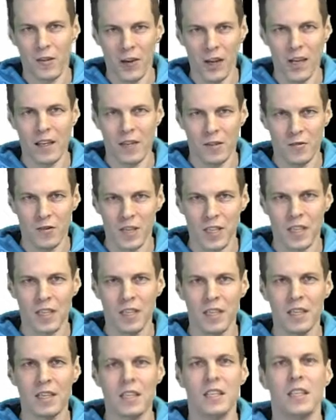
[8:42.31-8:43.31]
interest.
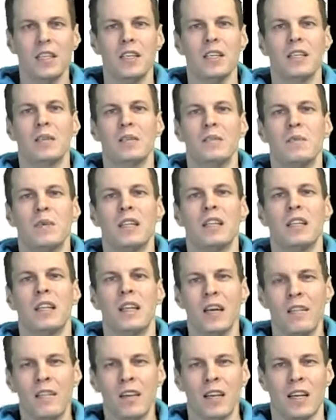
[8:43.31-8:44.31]
But
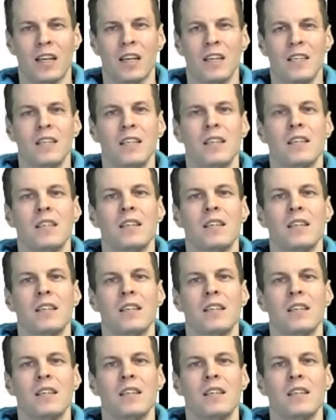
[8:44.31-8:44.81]
nevertheless,